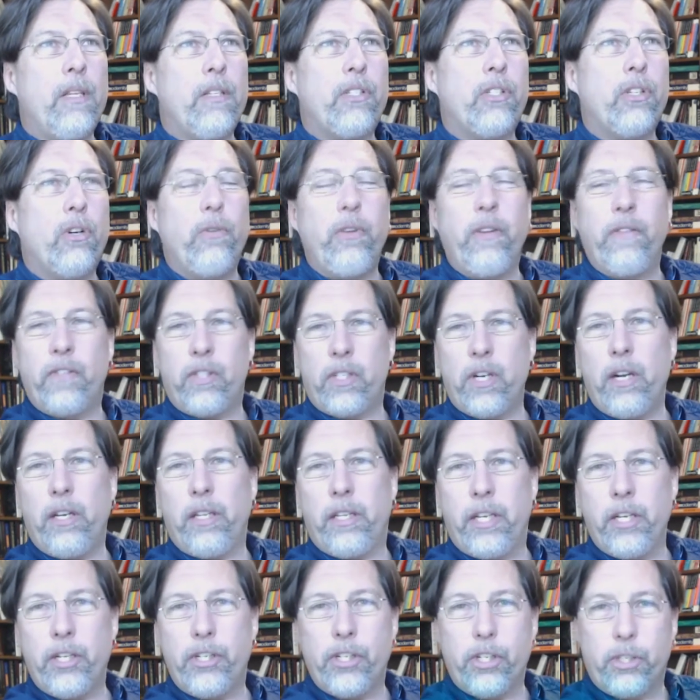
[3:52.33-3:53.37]
so you've
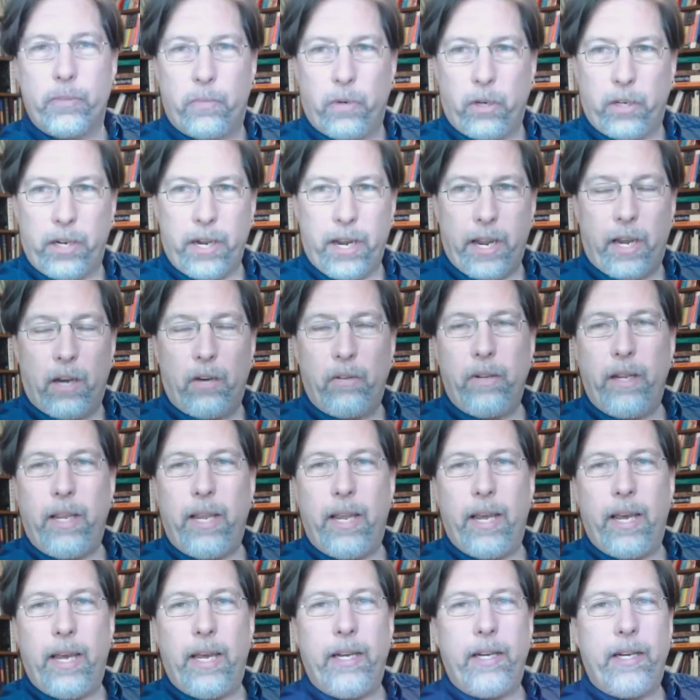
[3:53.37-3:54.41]
started Kitcher's book now,
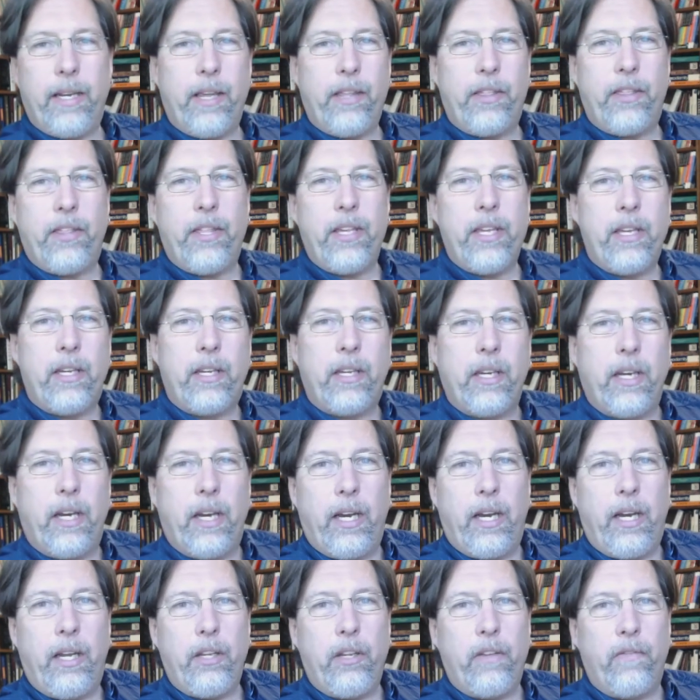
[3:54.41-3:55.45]
and I think
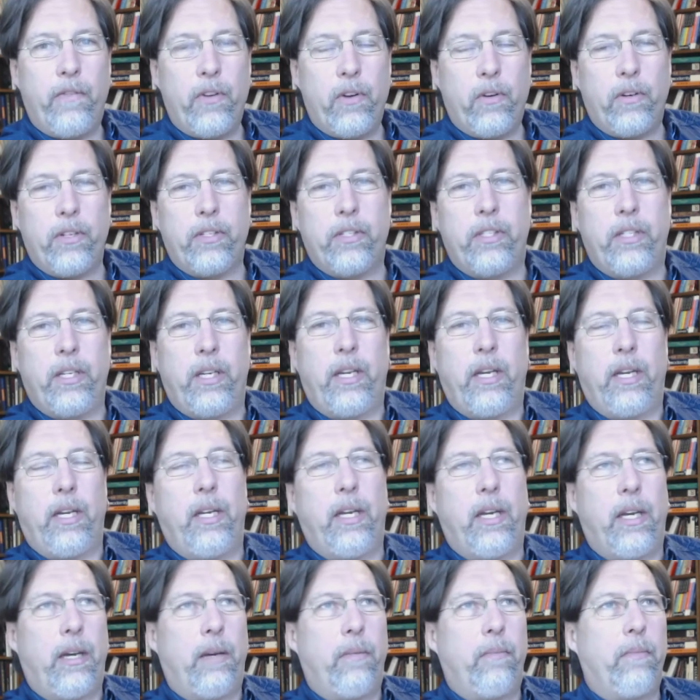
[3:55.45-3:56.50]
you've noticed
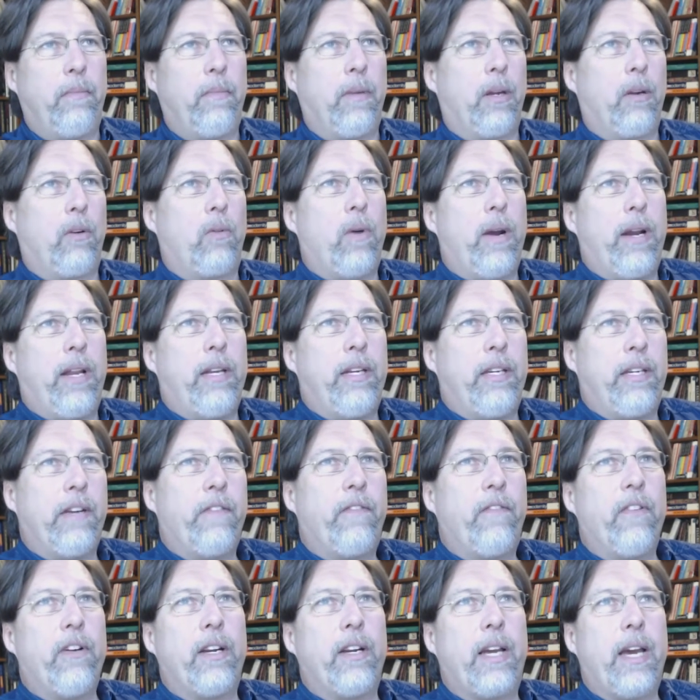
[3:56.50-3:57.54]
quite a
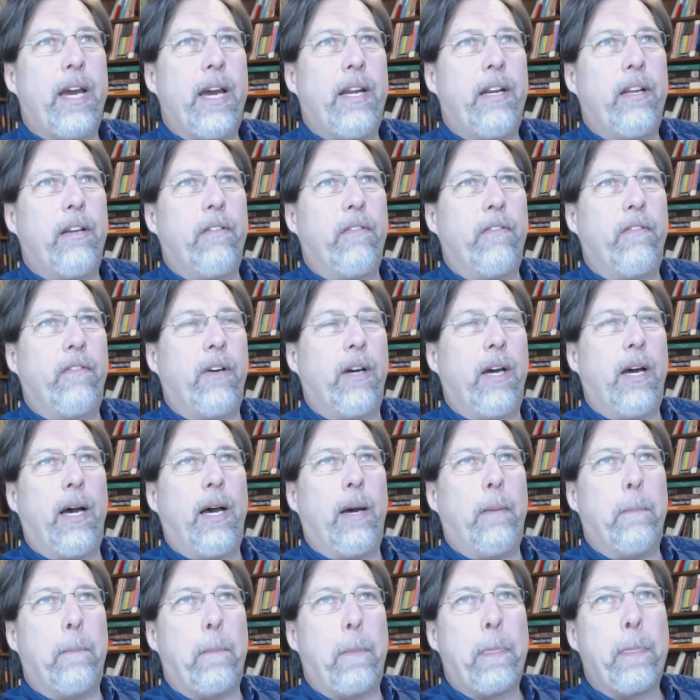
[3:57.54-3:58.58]
different kind of
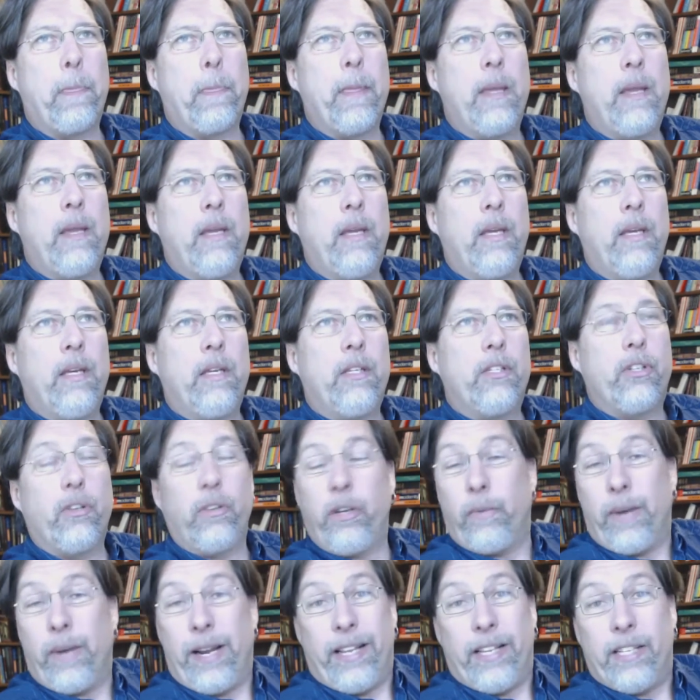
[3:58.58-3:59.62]

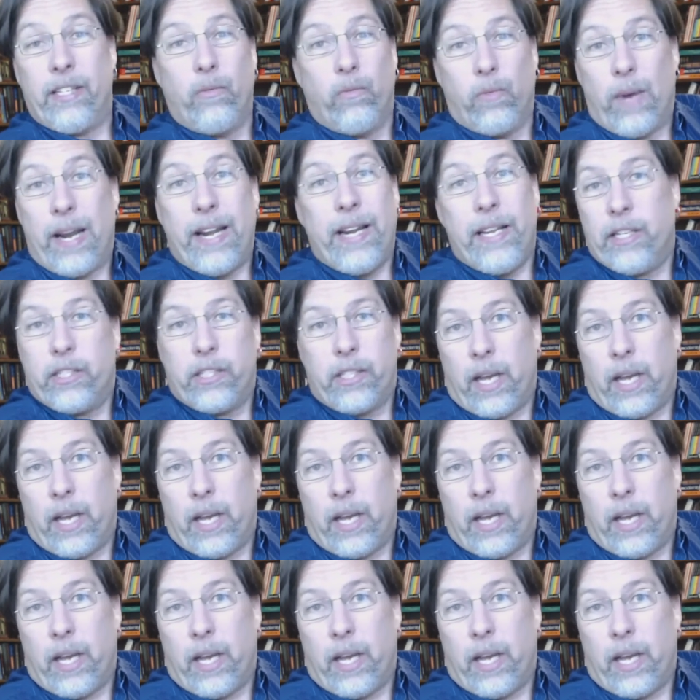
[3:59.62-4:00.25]
certainly writing